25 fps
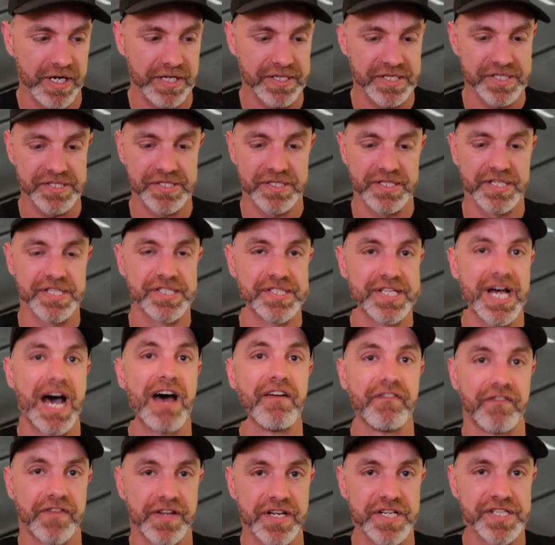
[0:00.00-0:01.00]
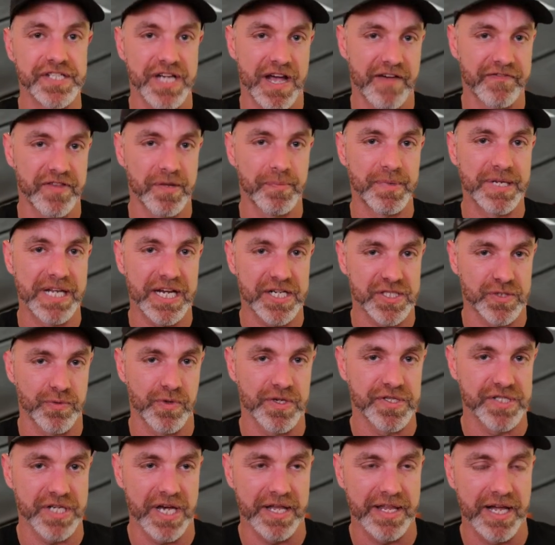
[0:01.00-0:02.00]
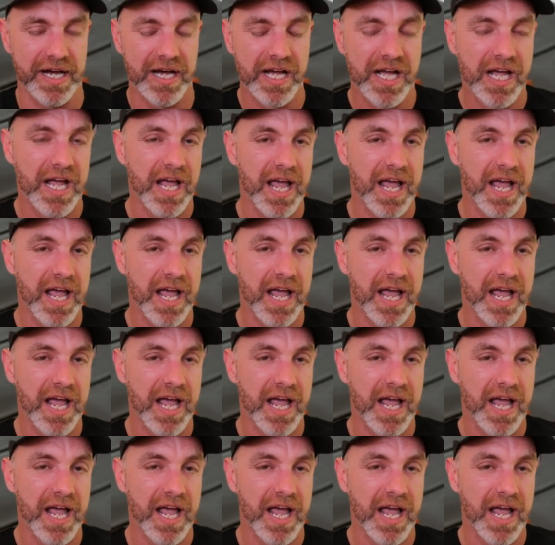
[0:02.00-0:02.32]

Of just the start finish have to be next to each other.